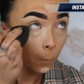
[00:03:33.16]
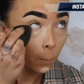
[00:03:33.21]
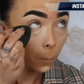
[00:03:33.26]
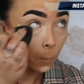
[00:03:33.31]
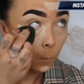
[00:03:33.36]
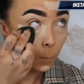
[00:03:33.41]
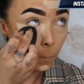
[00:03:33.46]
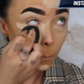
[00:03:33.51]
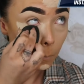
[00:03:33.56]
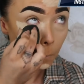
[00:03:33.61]
Man,
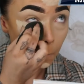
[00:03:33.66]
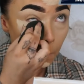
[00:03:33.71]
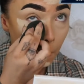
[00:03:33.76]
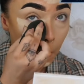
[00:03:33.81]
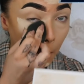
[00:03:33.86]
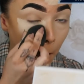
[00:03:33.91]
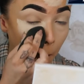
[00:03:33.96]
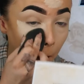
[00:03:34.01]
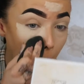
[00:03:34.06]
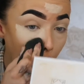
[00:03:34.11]
look
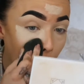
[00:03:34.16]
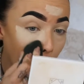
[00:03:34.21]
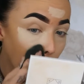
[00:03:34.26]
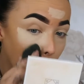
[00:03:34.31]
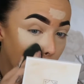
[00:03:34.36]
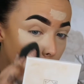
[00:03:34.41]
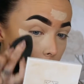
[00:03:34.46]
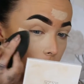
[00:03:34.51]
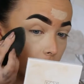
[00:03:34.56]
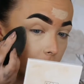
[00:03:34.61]
at the
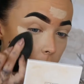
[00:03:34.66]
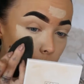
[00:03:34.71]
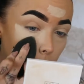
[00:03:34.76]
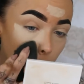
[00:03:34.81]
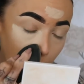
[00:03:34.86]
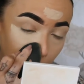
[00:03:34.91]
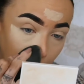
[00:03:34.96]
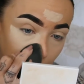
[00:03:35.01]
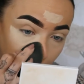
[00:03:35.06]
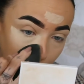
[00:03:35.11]
eye, mate,
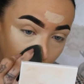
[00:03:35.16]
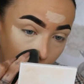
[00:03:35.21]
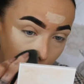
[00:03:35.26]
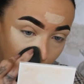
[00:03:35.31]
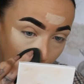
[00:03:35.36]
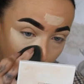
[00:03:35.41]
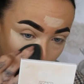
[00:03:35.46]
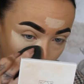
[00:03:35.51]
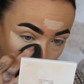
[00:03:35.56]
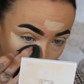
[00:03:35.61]

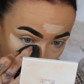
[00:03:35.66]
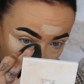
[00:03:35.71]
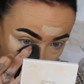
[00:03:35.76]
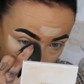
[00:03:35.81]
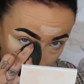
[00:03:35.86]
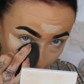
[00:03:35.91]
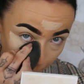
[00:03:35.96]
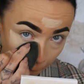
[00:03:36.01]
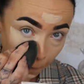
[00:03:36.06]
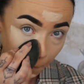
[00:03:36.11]
spazzing
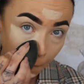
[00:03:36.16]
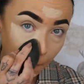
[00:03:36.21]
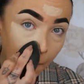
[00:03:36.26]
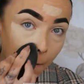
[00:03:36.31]
out, man.